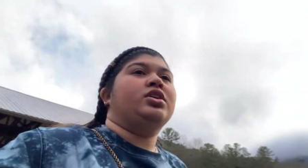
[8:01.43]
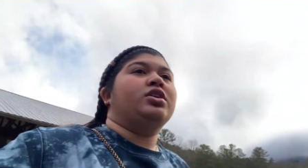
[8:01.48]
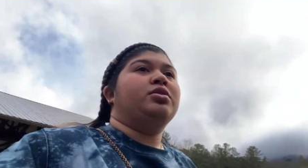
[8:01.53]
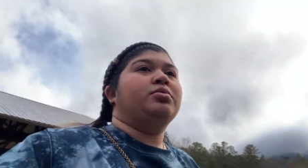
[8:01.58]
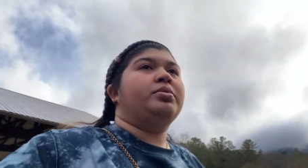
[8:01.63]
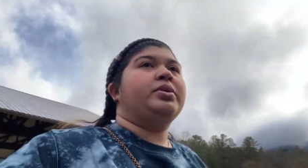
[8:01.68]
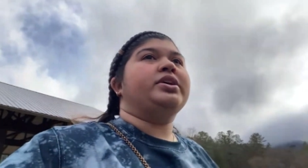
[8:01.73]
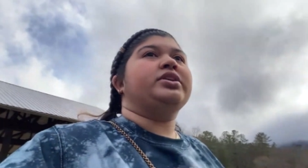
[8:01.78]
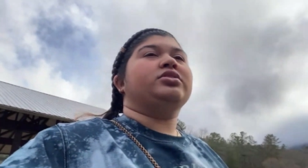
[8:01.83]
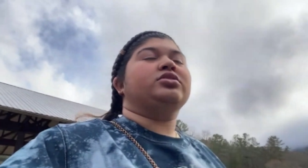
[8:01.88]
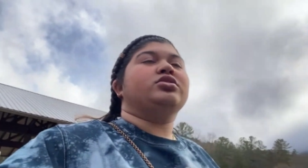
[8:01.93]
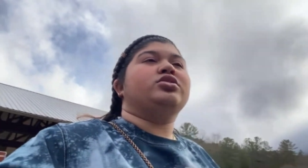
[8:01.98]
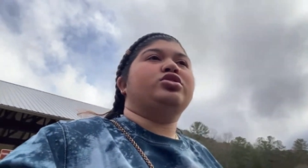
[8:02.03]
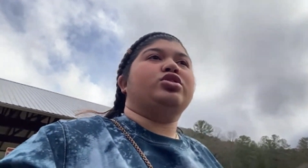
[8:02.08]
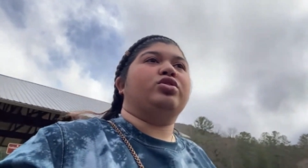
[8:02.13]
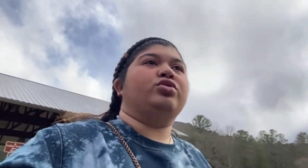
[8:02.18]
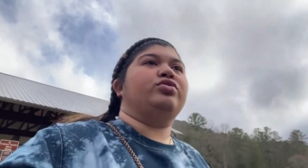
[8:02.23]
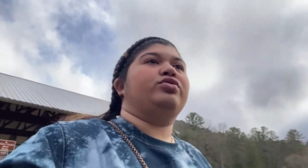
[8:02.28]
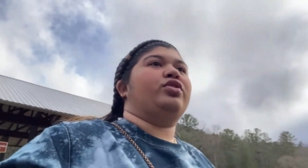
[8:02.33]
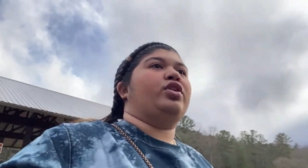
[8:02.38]
But
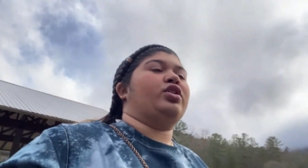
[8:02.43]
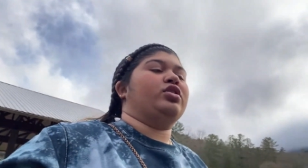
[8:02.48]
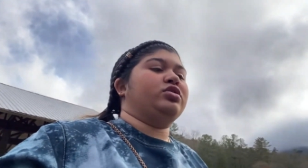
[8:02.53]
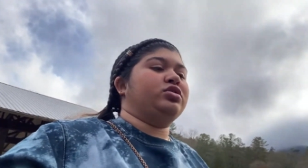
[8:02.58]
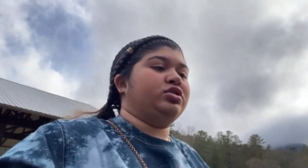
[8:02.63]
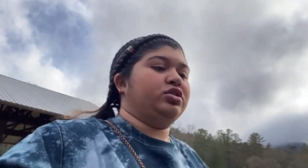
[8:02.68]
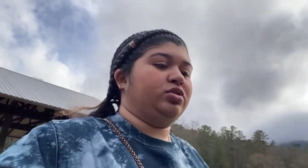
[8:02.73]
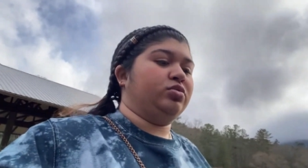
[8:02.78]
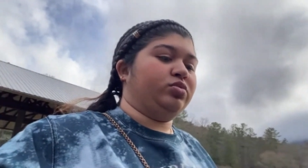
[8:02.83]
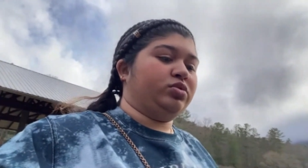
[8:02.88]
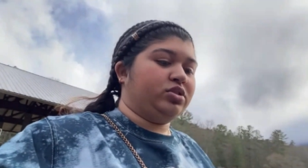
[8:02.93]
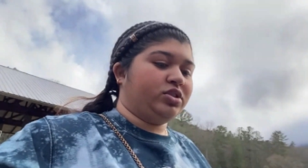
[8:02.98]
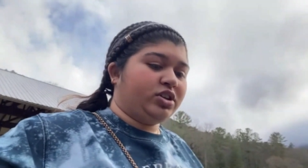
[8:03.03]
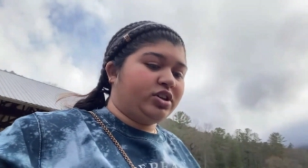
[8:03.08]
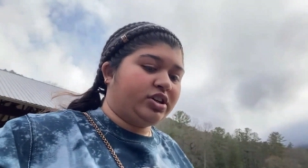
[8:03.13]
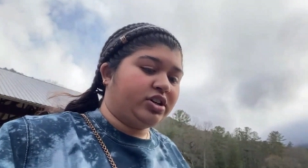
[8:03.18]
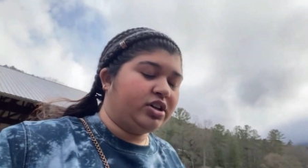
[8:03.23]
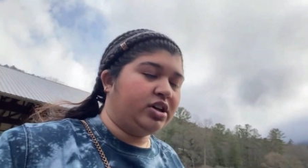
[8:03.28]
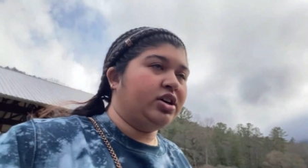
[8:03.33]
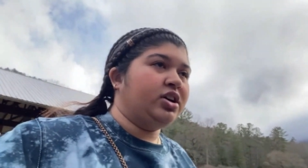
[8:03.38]
so far, so
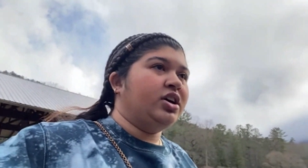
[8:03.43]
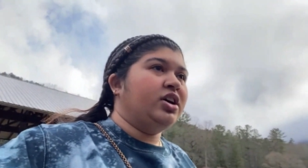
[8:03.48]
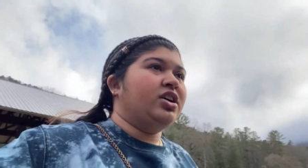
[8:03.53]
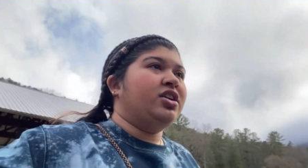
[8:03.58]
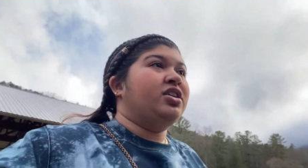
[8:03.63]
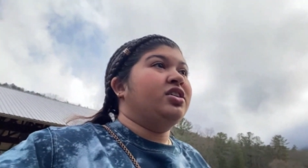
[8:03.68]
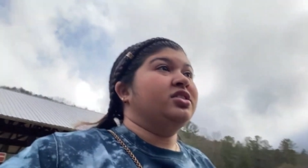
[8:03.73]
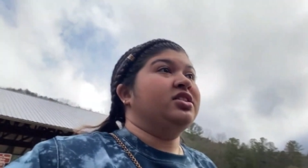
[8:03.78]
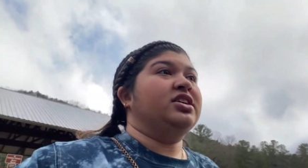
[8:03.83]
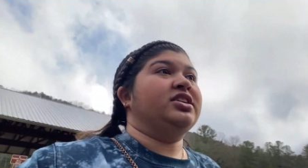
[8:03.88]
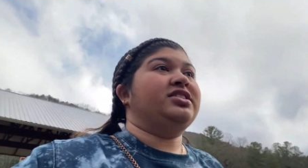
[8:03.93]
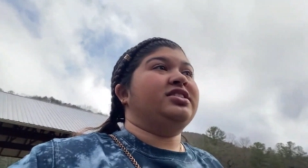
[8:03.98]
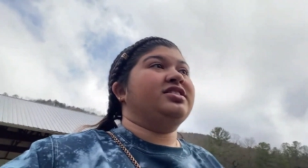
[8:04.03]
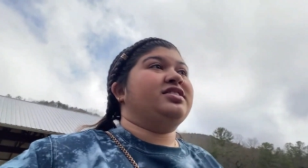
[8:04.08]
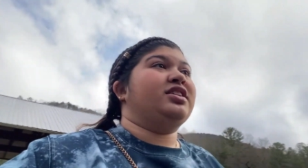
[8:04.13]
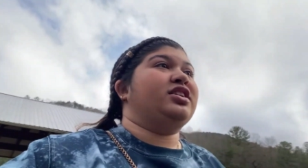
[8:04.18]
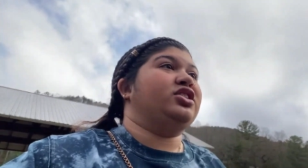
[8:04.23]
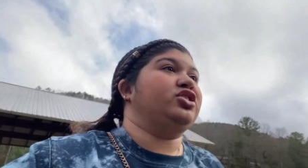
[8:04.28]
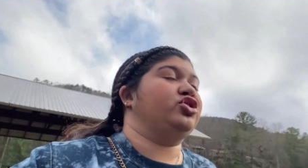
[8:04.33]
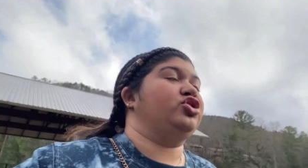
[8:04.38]
good. This is
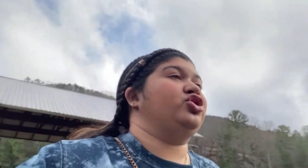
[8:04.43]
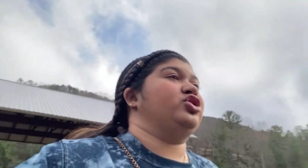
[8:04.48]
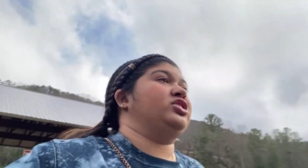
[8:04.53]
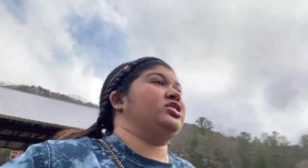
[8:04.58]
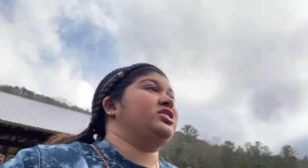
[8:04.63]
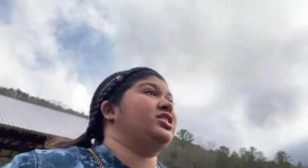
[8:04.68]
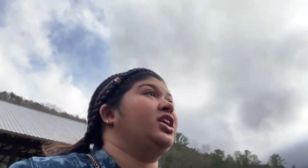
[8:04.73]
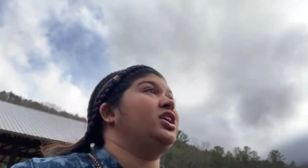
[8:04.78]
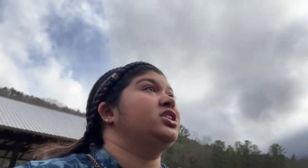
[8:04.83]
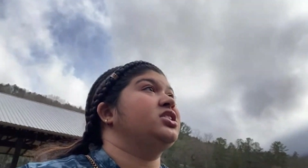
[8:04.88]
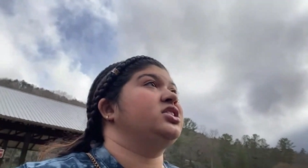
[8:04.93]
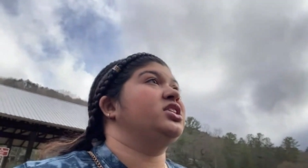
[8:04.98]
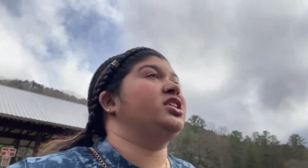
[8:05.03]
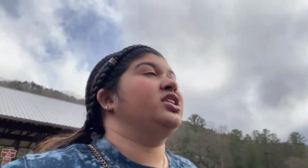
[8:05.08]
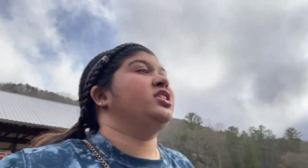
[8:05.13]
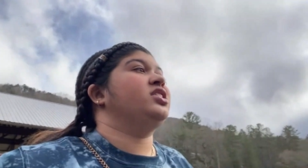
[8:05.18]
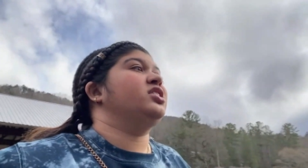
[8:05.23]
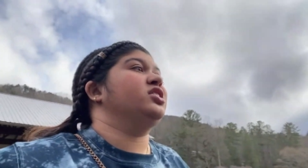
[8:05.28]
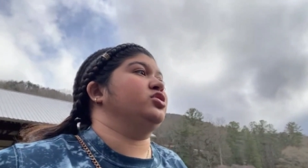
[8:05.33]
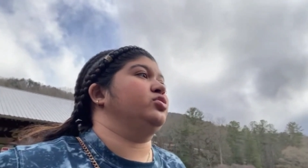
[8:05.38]
us just
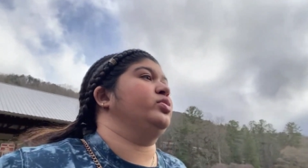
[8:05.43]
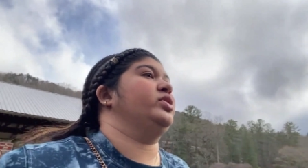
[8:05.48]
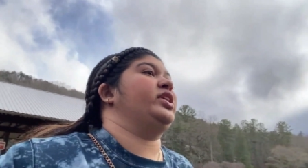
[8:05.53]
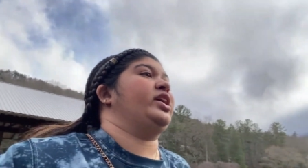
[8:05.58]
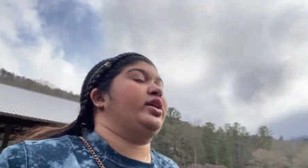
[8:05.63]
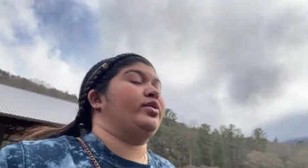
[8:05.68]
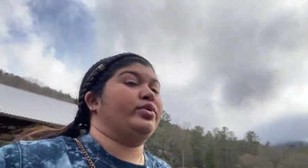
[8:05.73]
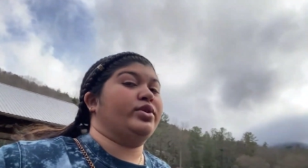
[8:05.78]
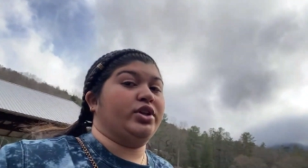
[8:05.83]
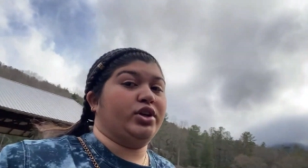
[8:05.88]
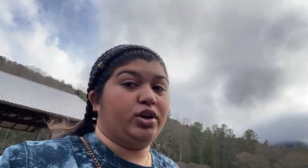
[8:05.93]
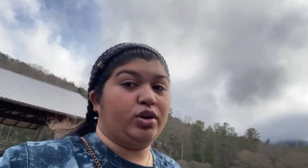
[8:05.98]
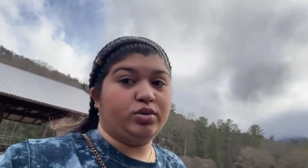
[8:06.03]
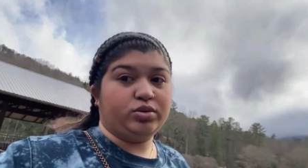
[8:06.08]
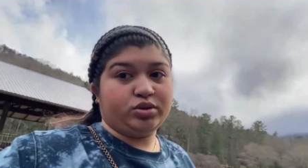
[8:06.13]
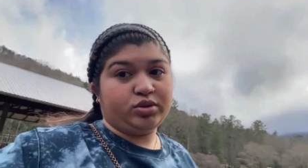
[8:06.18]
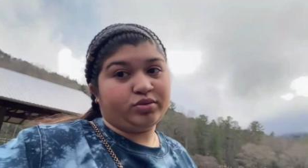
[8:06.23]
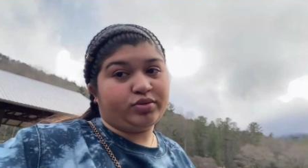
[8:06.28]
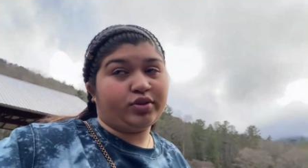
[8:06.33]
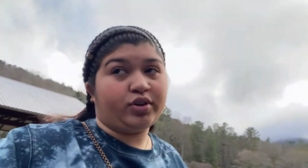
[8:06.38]
sightseeing because we can't really go
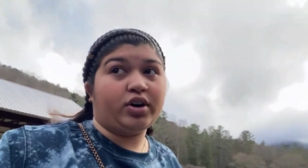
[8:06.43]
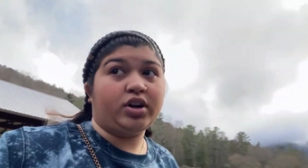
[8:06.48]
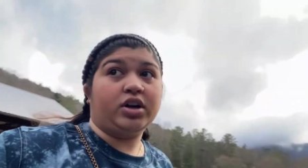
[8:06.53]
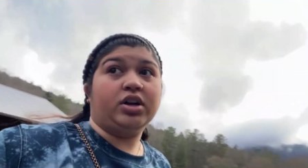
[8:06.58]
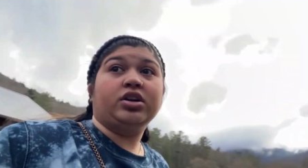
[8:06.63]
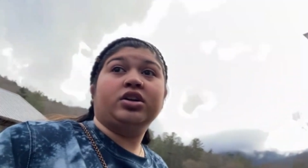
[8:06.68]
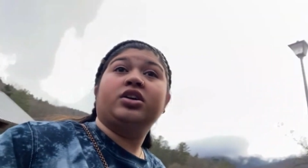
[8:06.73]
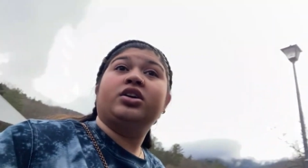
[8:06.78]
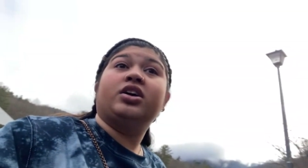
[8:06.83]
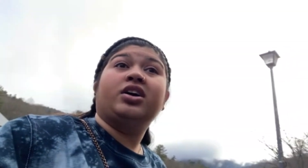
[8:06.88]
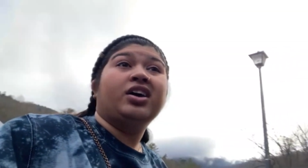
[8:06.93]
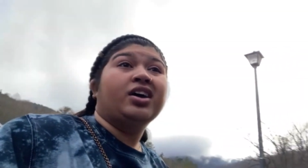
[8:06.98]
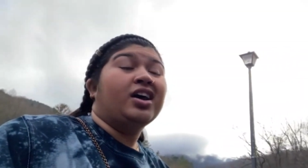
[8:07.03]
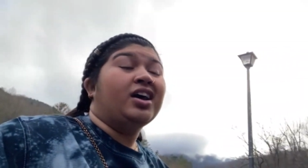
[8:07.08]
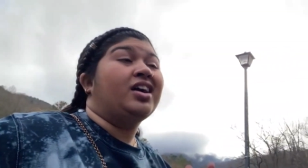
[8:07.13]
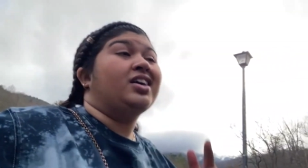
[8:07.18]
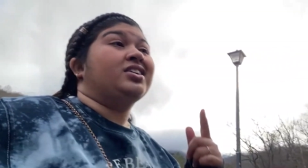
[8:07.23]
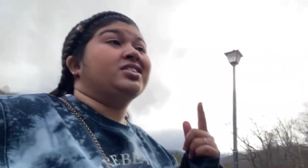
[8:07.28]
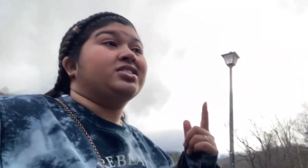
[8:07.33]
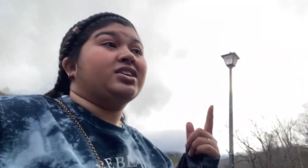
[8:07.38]
too far.
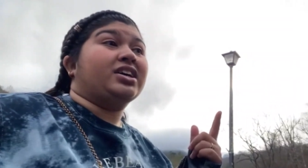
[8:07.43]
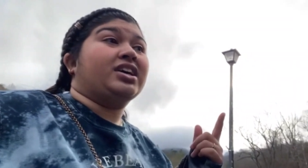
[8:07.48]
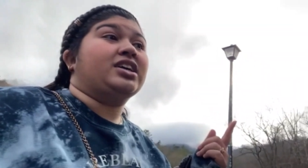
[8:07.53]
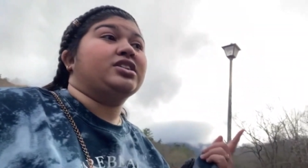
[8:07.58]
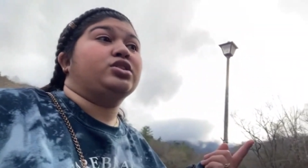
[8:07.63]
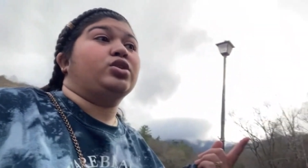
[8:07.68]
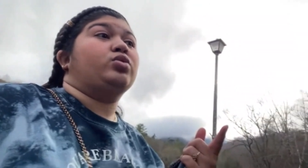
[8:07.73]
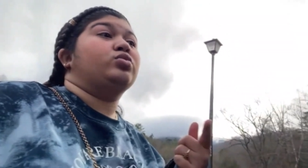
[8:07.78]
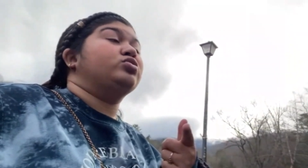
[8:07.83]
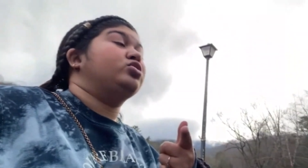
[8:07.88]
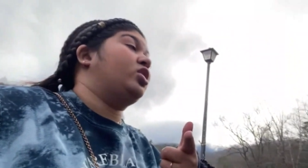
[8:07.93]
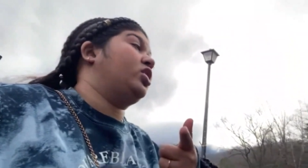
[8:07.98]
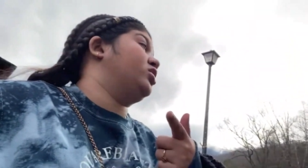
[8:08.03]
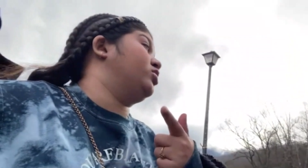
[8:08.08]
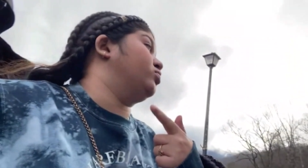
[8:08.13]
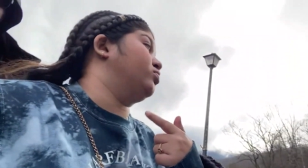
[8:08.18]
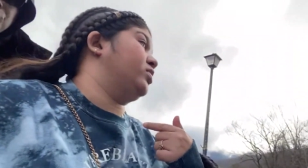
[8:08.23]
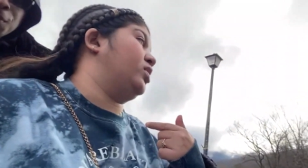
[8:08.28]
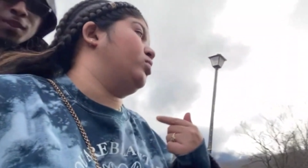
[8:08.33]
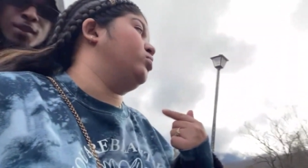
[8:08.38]
It's like I told y'all, the
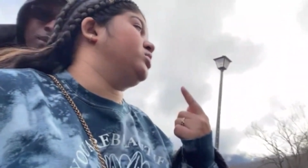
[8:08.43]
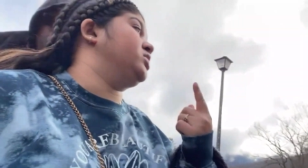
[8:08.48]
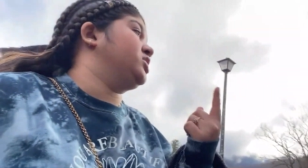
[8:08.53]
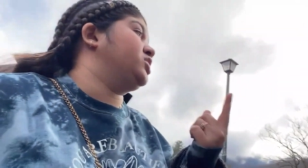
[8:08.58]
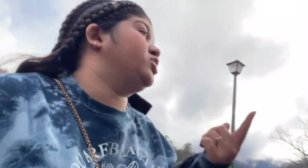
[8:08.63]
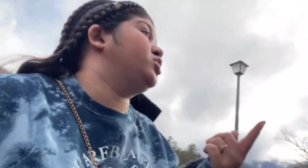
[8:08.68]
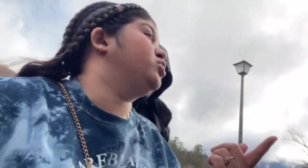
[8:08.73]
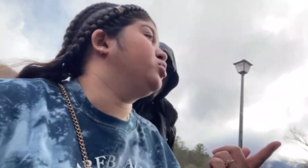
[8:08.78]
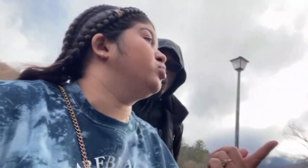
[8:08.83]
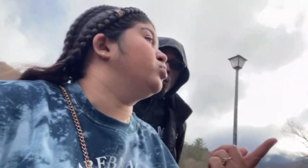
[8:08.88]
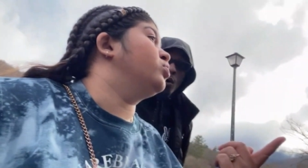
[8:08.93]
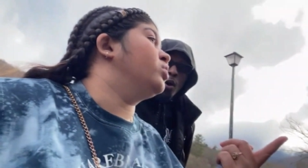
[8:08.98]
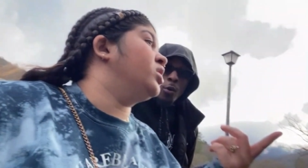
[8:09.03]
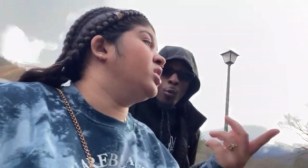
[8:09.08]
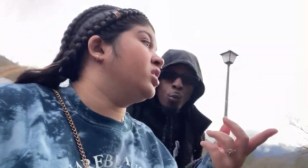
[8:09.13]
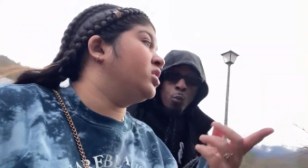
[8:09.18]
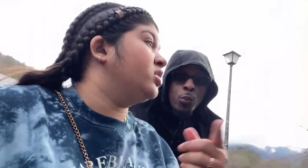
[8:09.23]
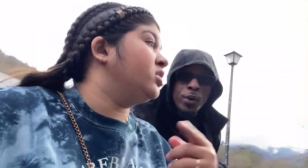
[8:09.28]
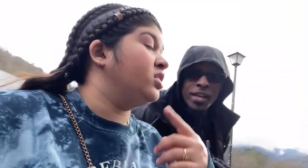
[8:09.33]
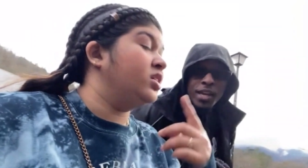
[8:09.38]
road is too.
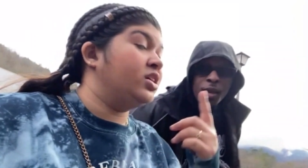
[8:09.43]
We in